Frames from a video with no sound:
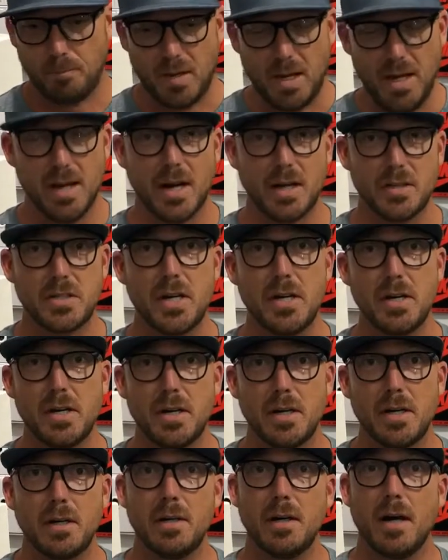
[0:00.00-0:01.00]
And I'll tell
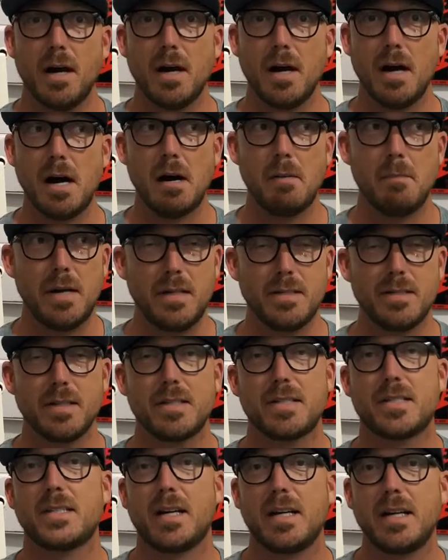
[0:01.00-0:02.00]
you, it's
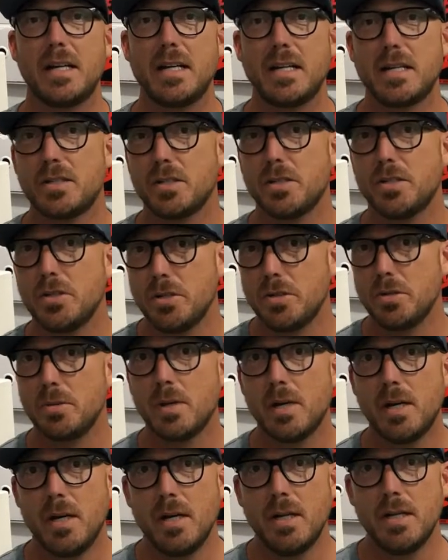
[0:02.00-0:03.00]
exciting as a new
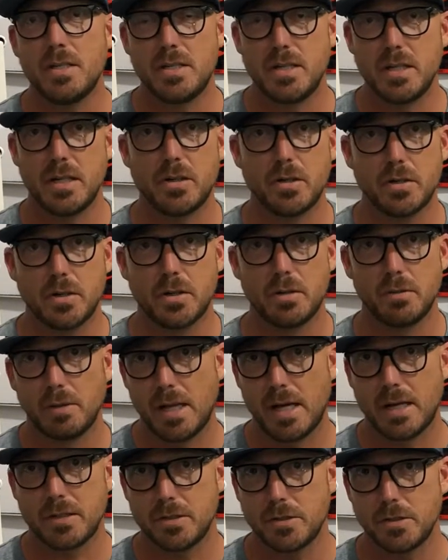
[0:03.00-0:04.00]
sneaker
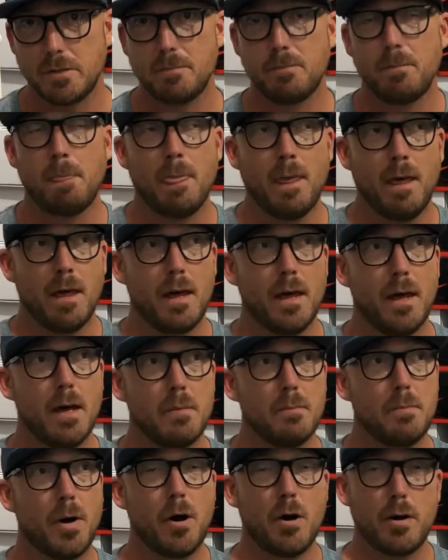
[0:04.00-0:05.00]
collector.
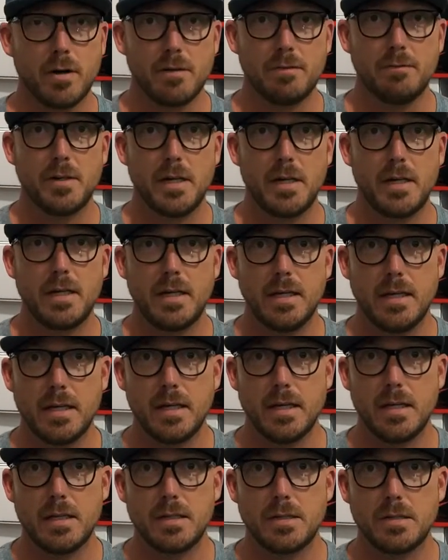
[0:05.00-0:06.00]
And part of it
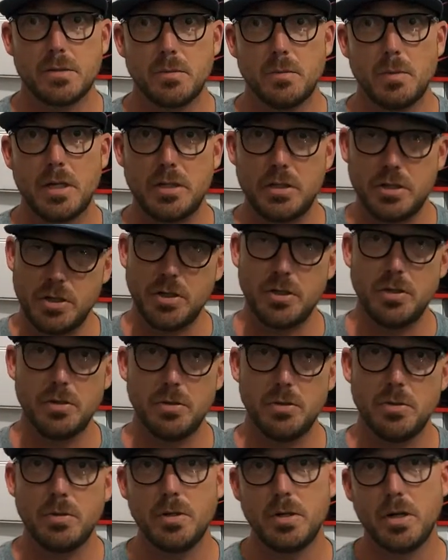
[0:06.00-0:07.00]
is when
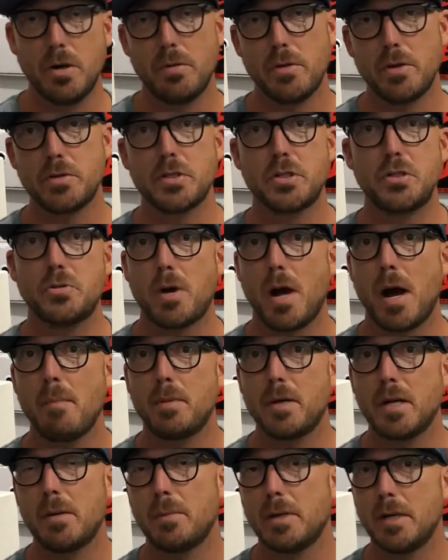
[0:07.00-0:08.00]
you know there's a
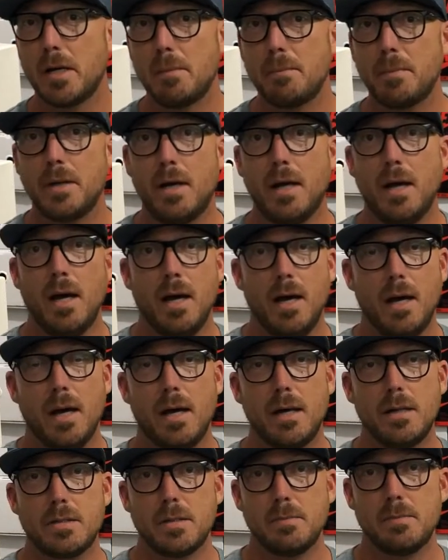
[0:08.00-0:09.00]
drop coming up.
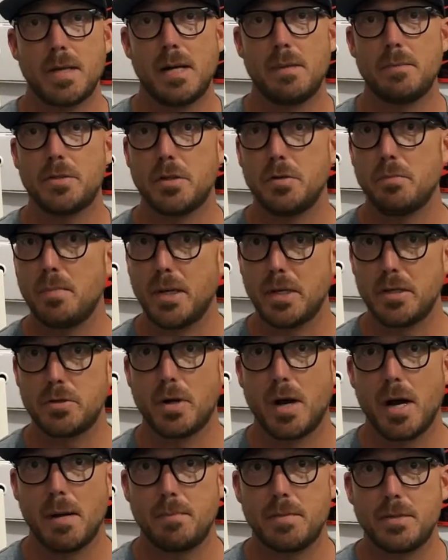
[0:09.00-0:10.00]
And sometimes they're big
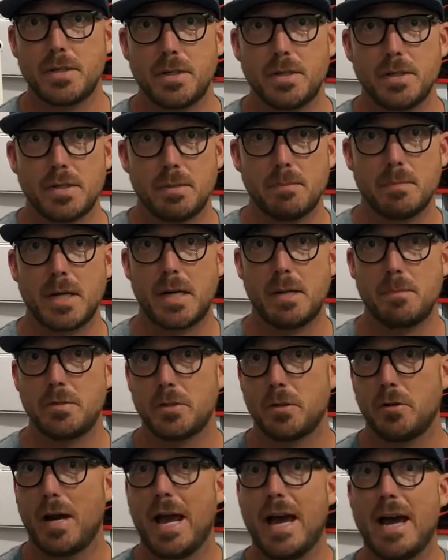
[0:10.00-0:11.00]
drops, sometimes
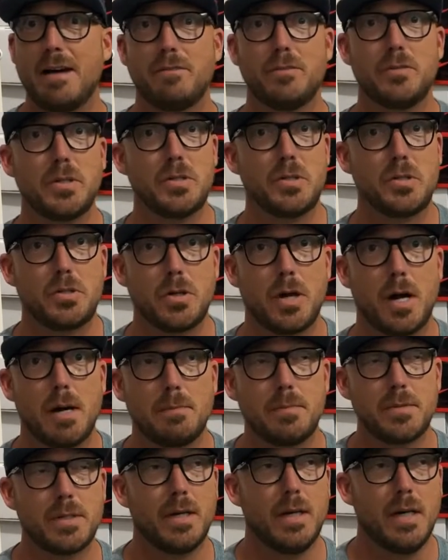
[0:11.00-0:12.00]
they're average
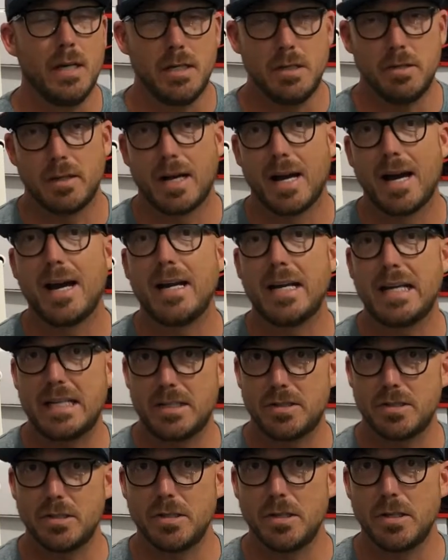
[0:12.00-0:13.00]
drops. You kind of
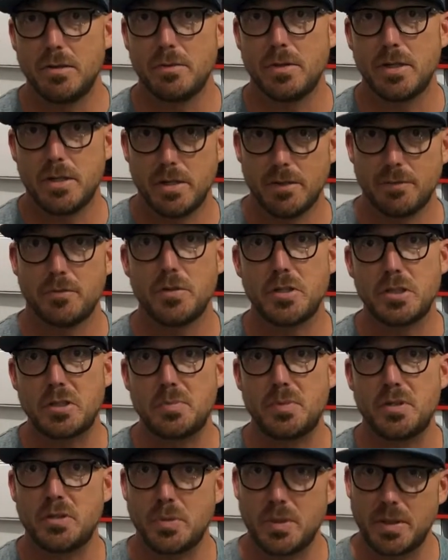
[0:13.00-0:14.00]
get to know the difference
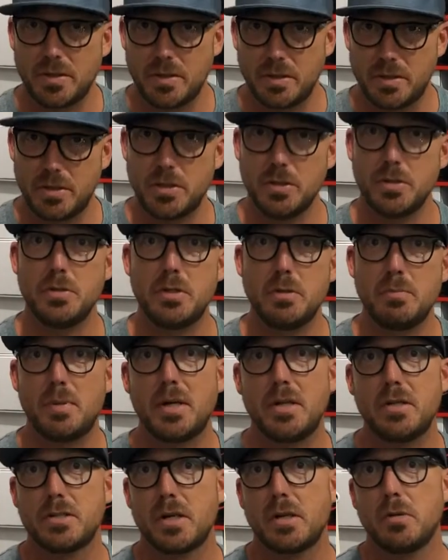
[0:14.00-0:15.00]
between the two,
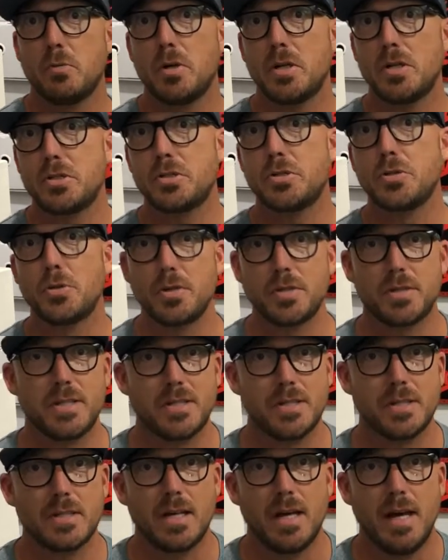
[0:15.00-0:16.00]
depends on what
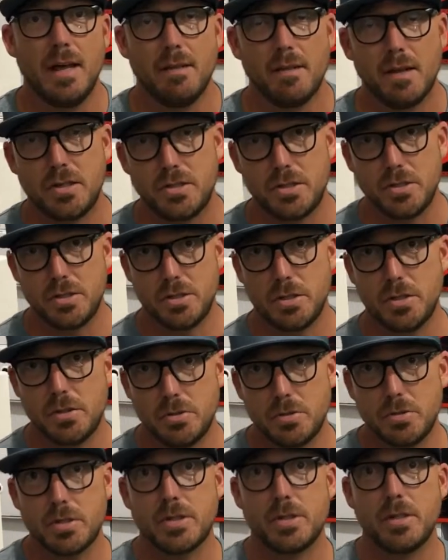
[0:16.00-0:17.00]
sources that you
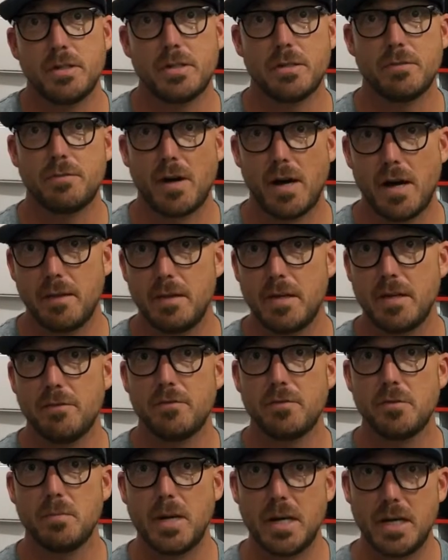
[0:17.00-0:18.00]
used to find the
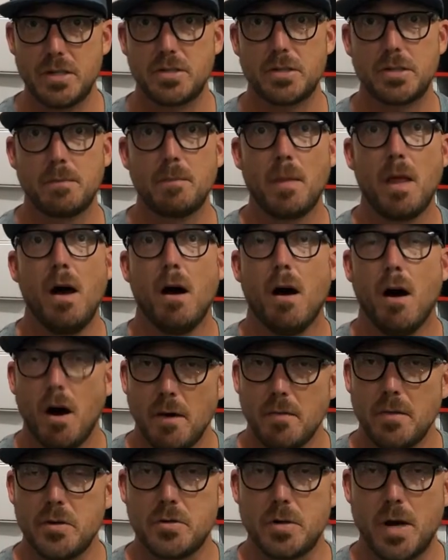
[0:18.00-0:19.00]
information
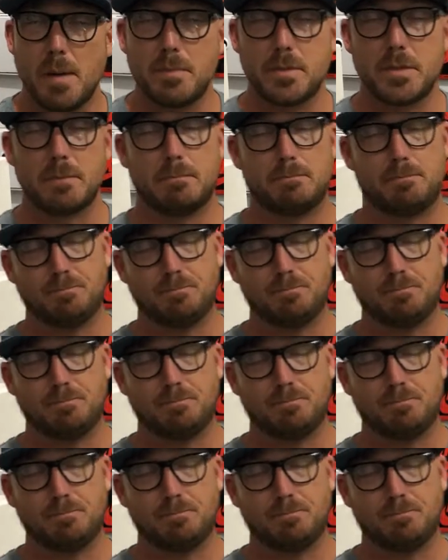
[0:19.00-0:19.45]
on the drops.